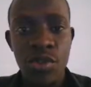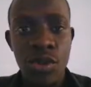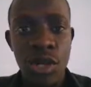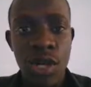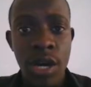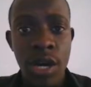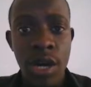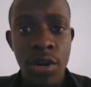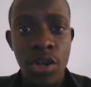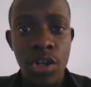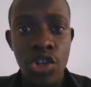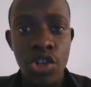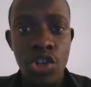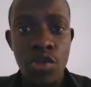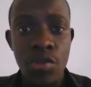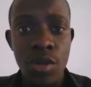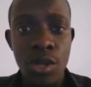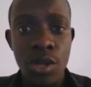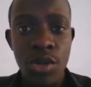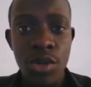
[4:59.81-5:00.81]
we are going
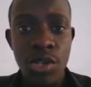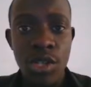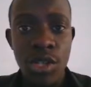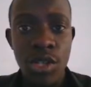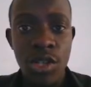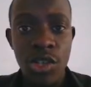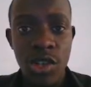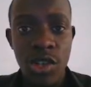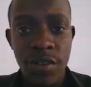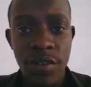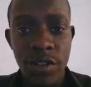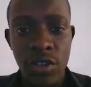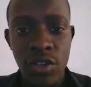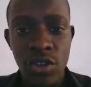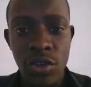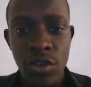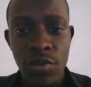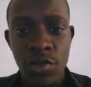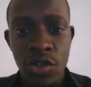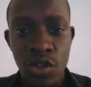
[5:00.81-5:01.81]
to be using
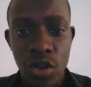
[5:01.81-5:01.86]
JavaScript.